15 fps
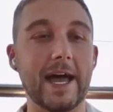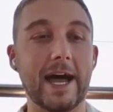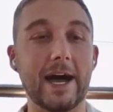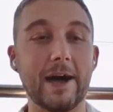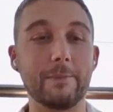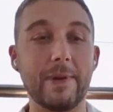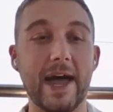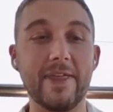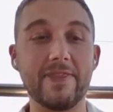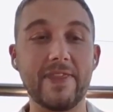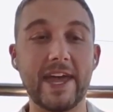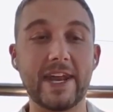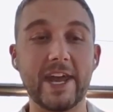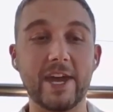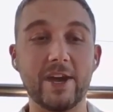Um, and
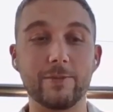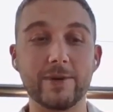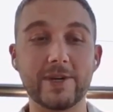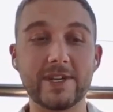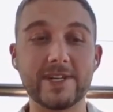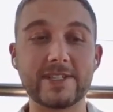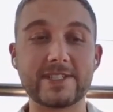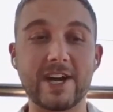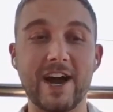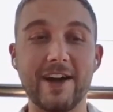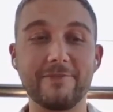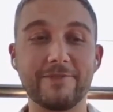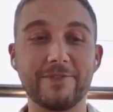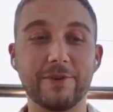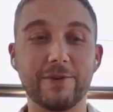then it was
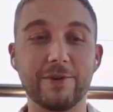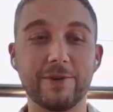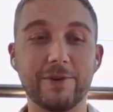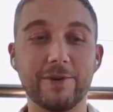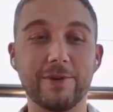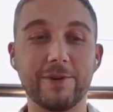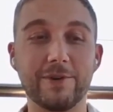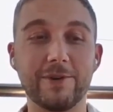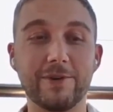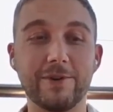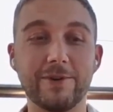time for